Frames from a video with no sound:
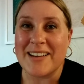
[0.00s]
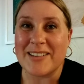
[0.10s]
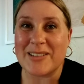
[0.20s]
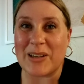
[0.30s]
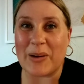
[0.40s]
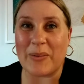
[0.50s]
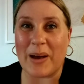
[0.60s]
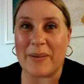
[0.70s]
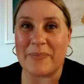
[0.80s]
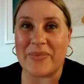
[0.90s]

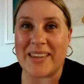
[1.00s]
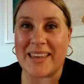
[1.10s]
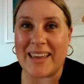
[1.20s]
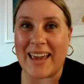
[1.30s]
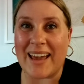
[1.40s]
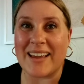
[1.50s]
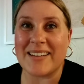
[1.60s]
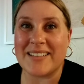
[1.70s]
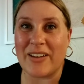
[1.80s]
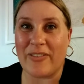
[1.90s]
So yeah,
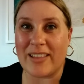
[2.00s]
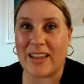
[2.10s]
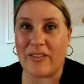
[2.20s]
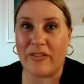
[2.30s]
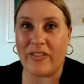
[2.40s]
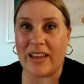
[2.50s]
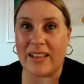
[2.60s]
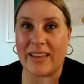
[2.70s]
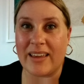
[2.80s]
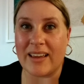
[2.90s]
definitely
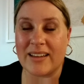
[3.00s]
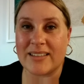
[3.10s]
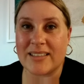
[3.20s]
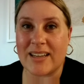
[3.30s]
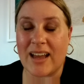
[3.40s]
feeling it.